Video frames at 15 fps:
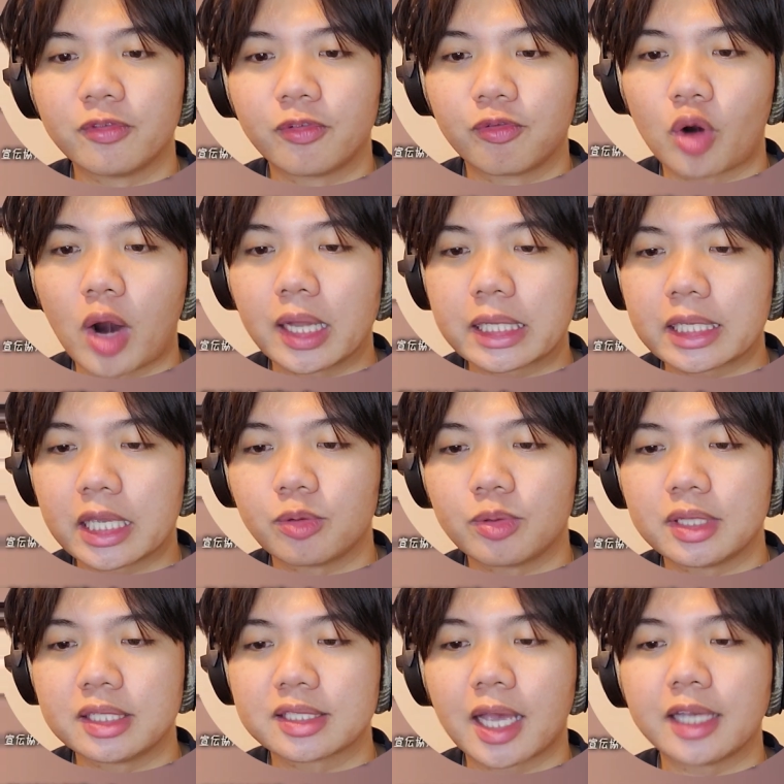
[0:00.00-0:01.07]

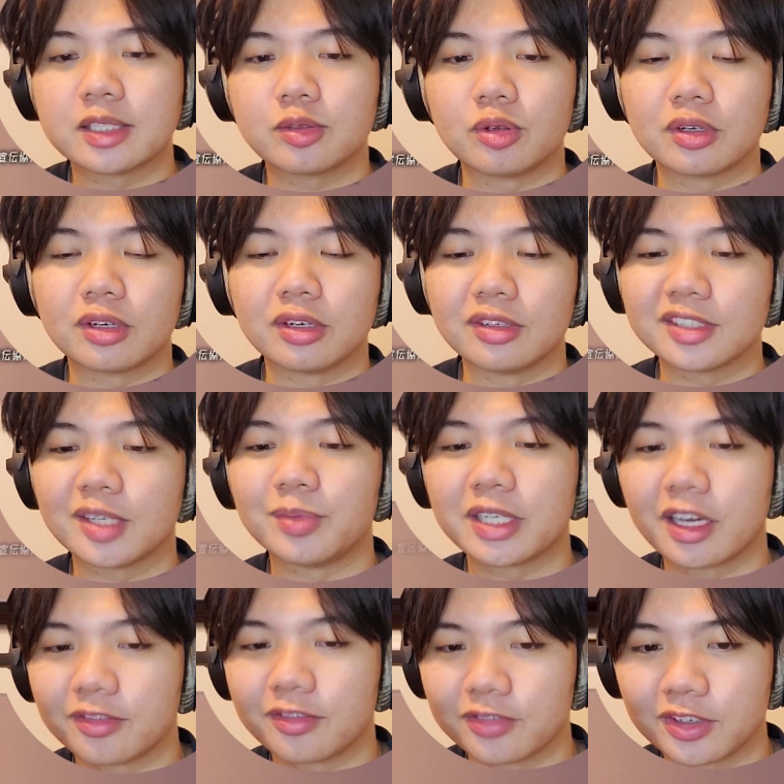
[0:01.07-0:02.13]
frolicking with these high school girls. That'd
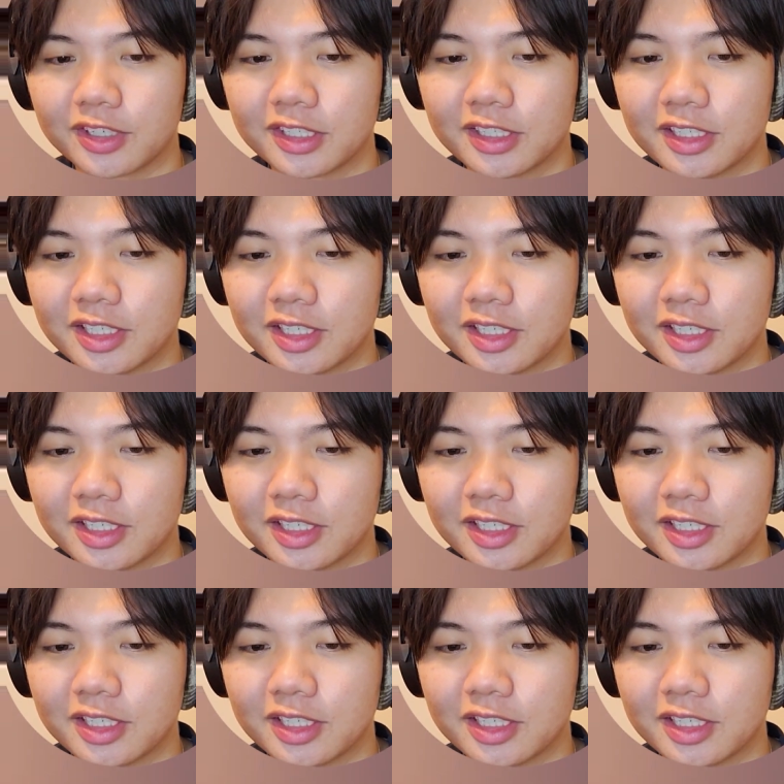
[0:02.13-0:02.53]
be kind of funny.